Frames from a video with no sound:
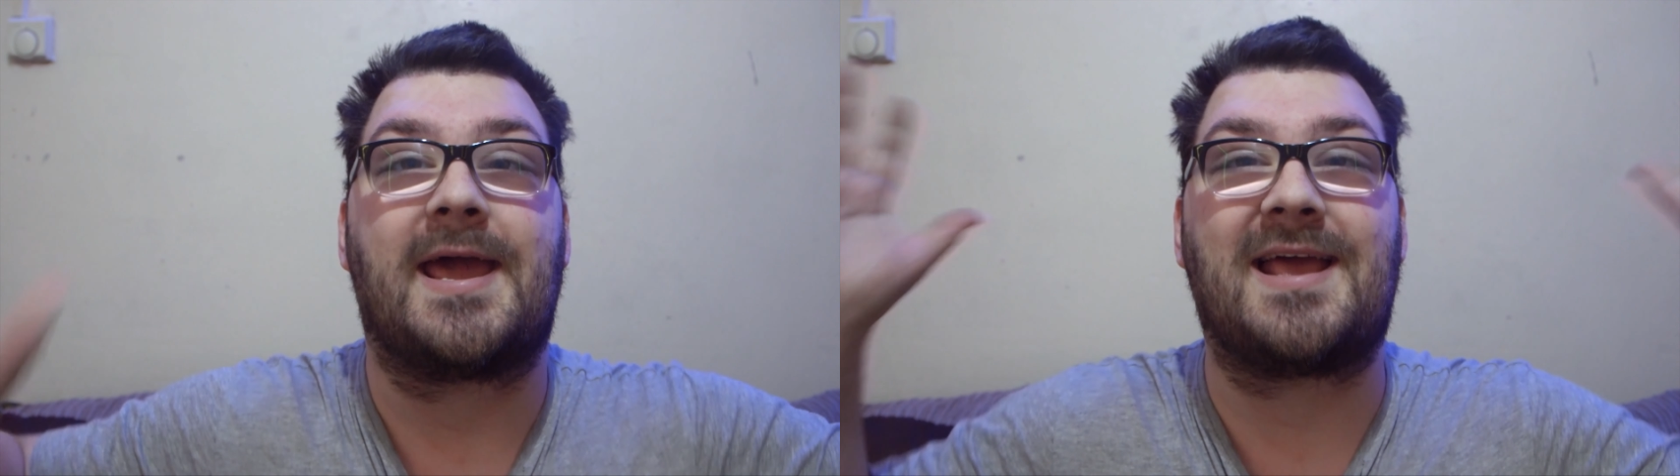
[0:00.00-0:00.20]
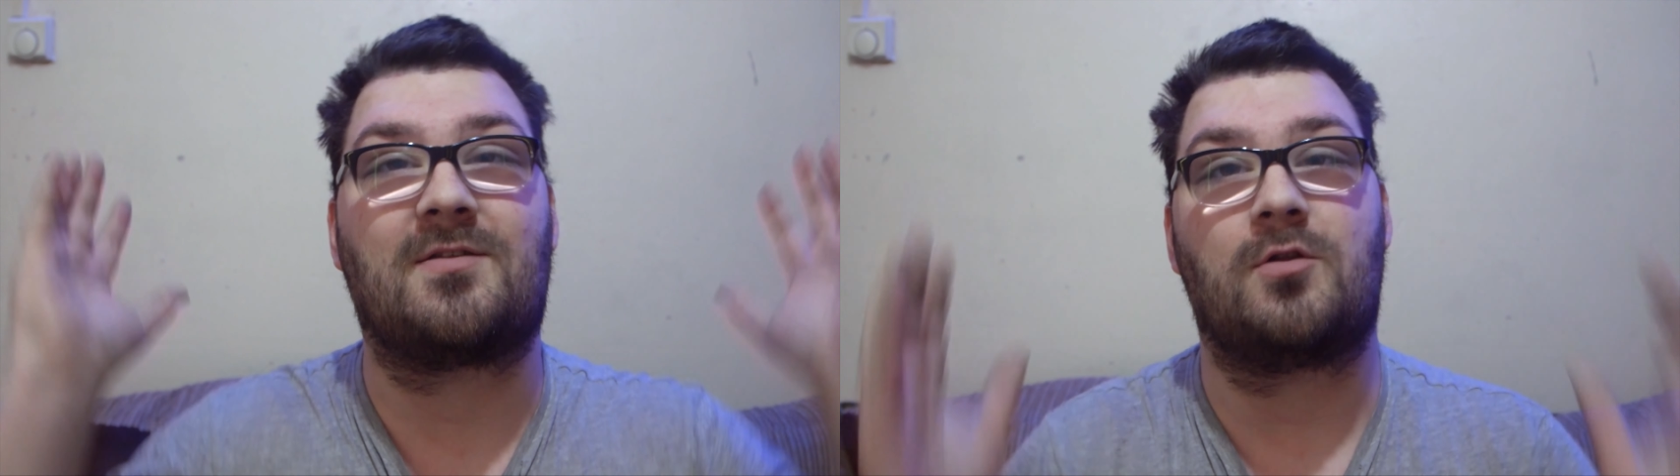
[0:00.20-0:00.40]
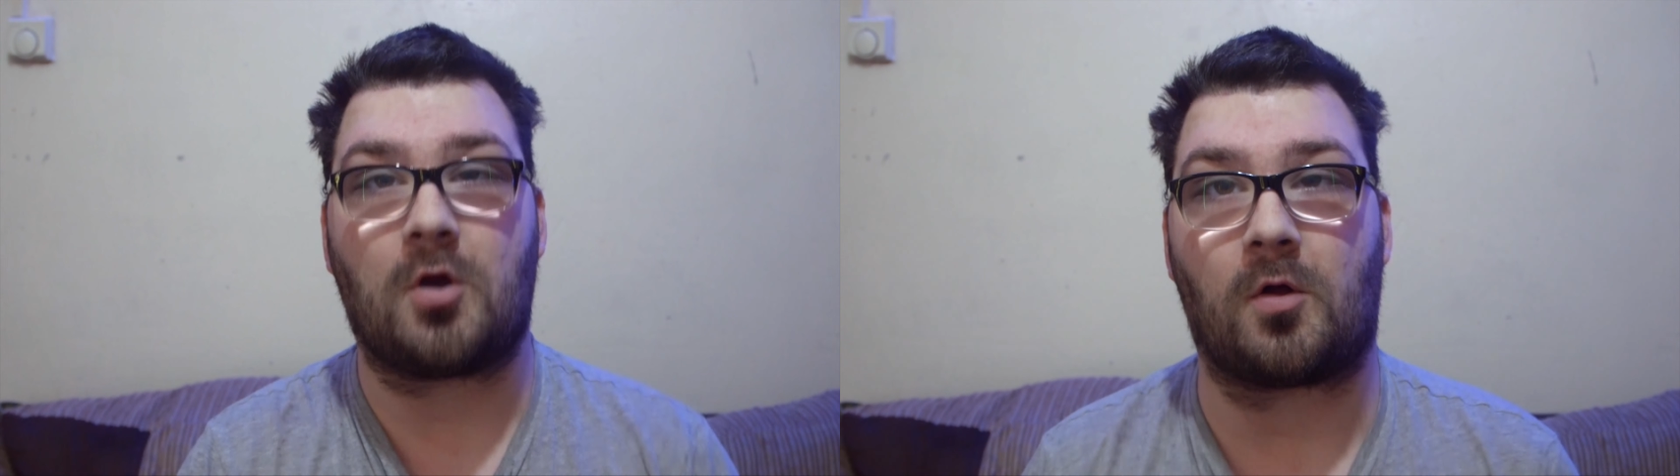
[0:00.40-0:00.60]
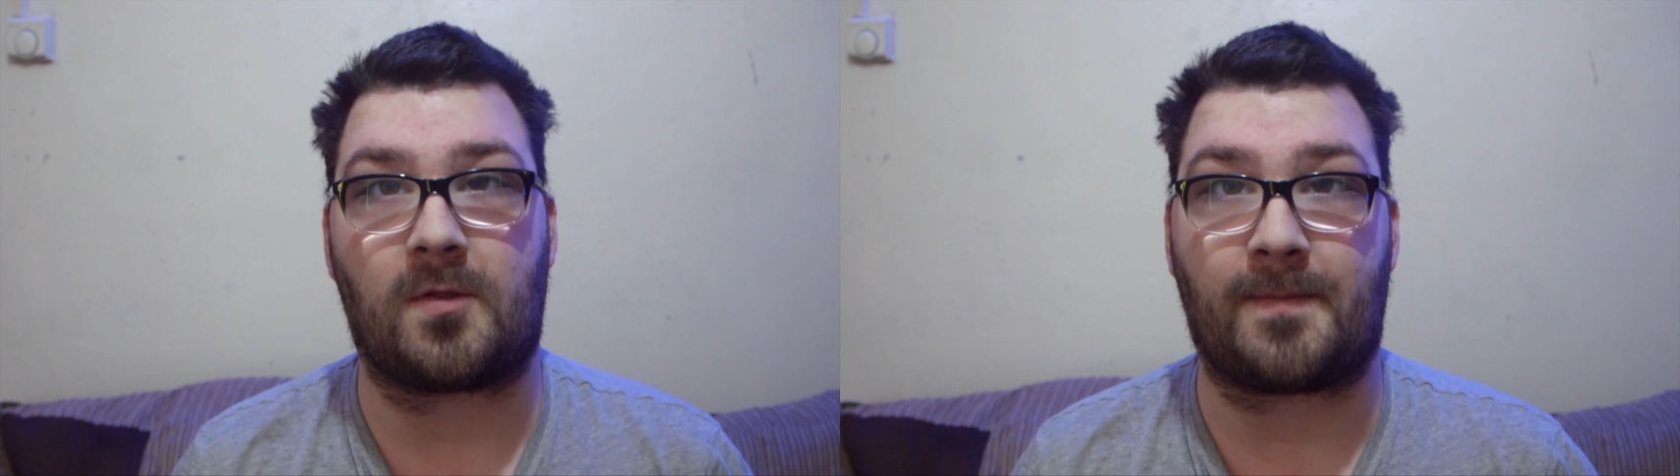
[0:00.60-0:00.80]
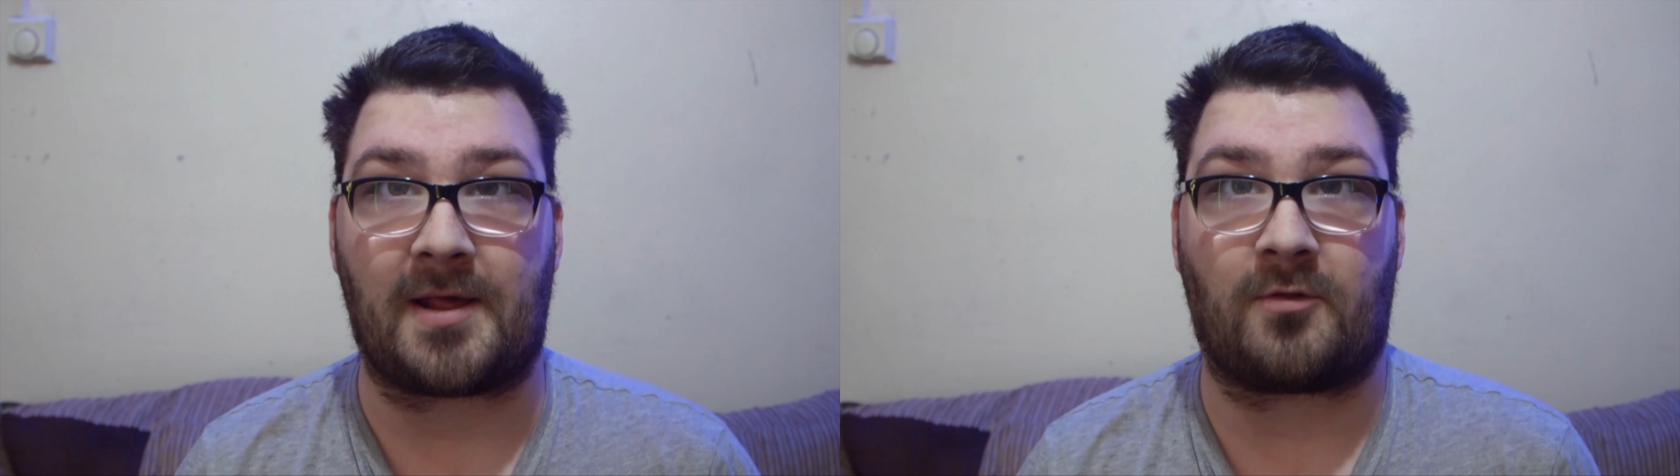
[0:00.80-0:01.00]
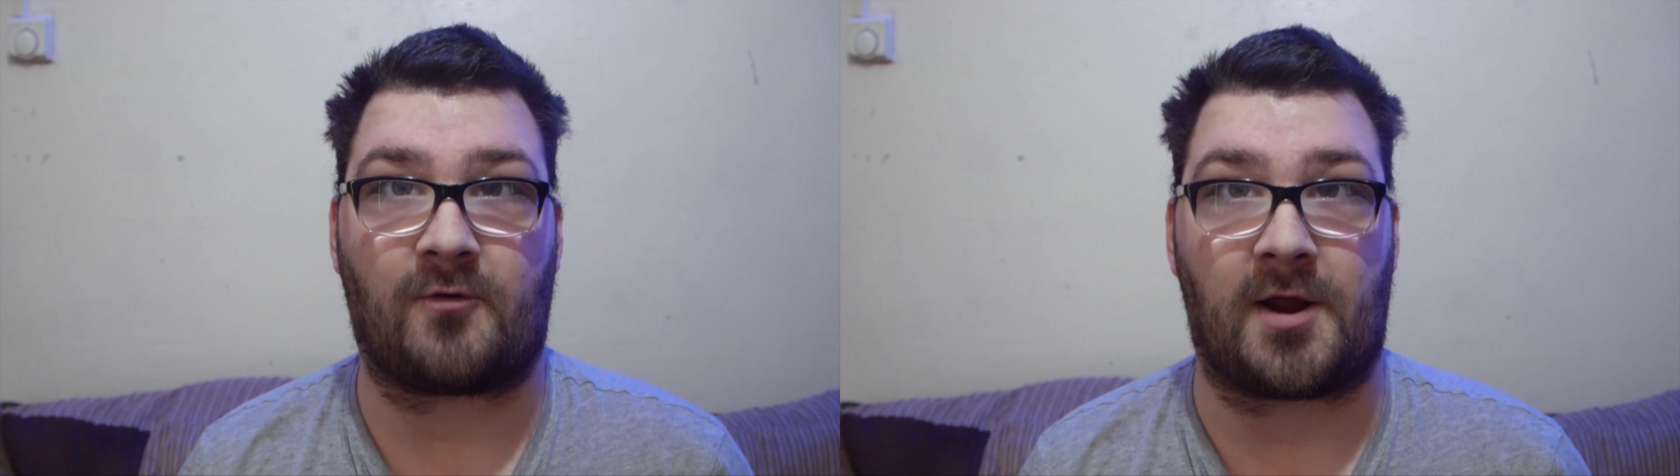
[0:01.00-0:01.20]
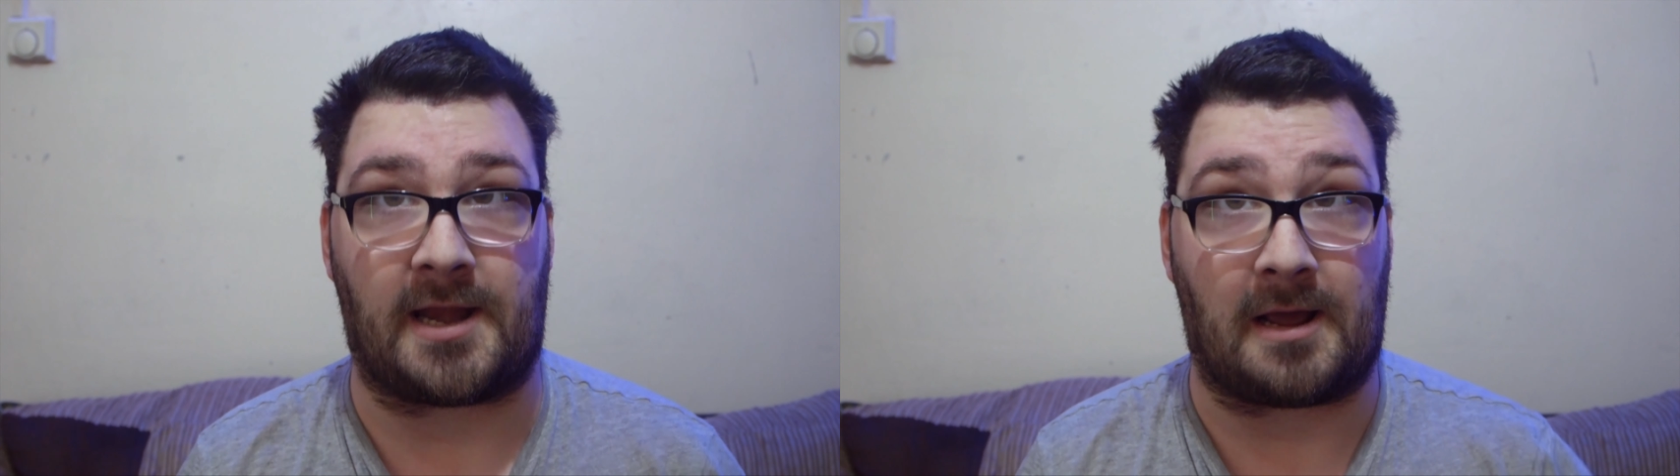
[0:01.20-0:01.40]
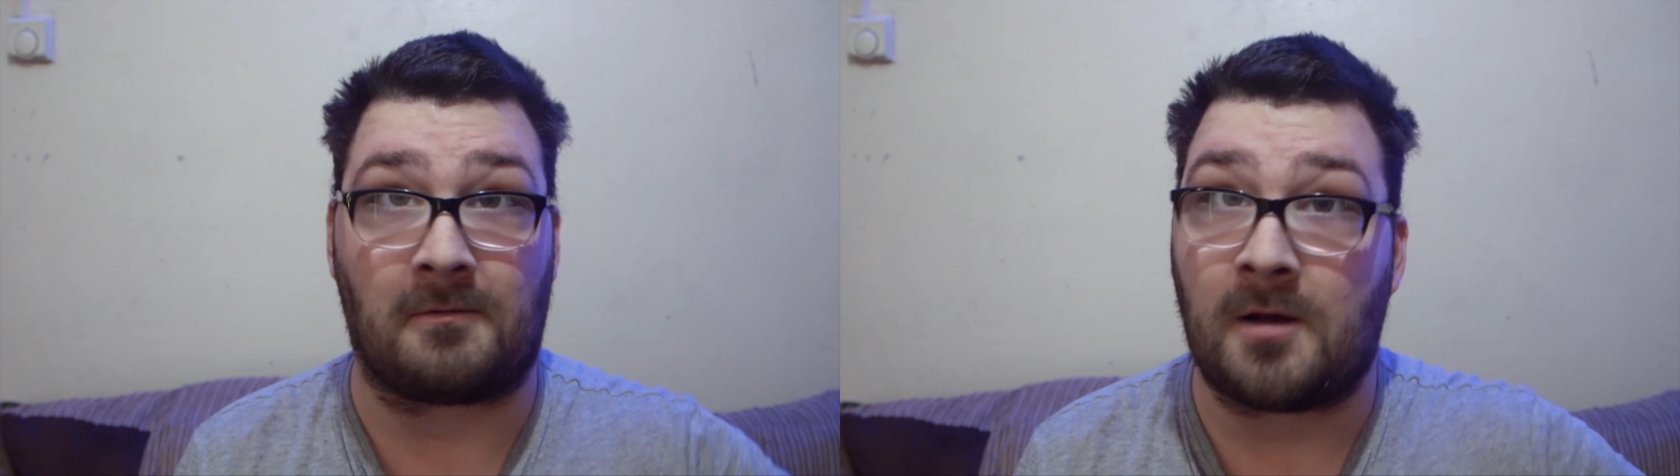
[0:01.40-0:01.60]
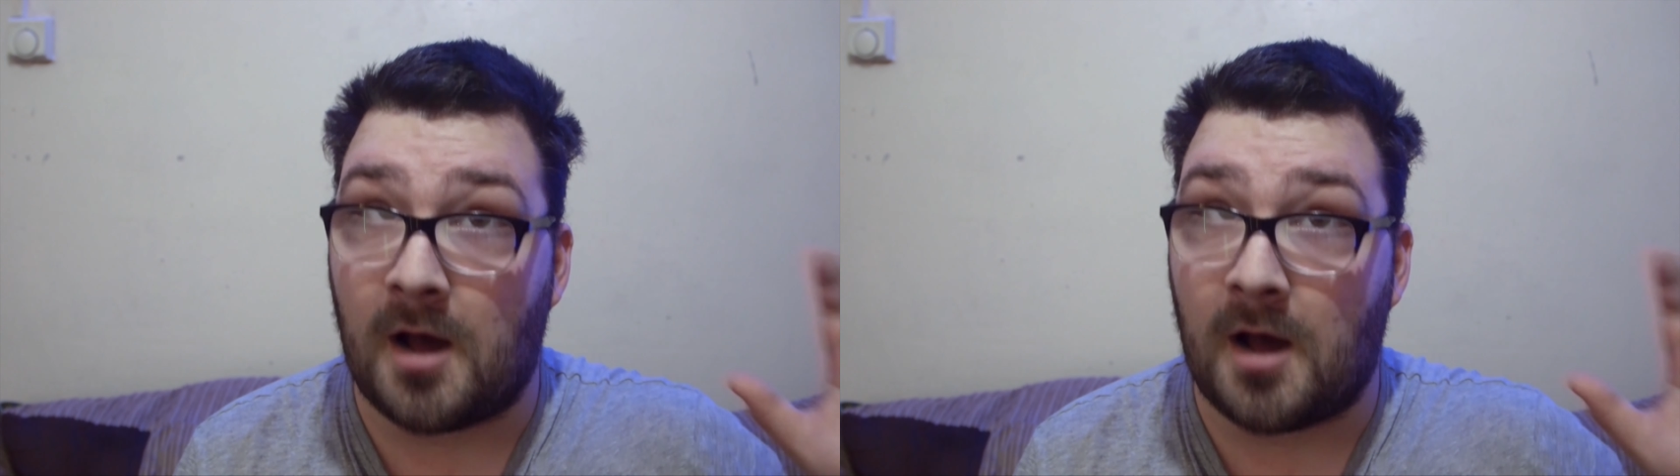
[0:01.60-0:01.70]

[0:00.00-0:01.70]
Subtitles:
is not the best right now.